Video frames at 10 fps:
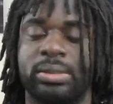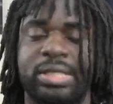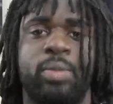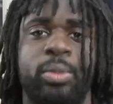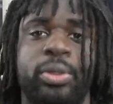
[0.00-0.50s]
I
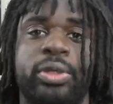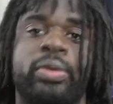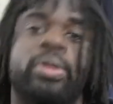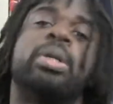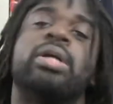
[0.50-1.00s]
remember hearing
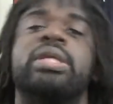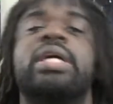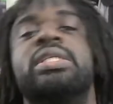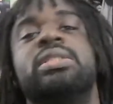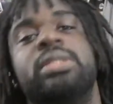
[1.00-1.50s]
about that
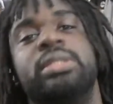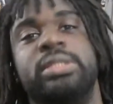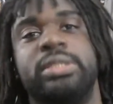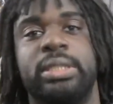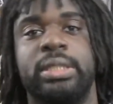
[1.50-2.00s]
and,
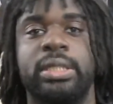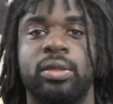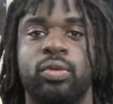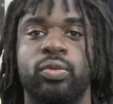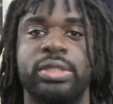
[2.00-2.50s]
seeing it
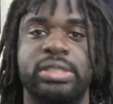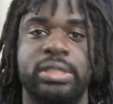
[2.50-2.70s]
increase in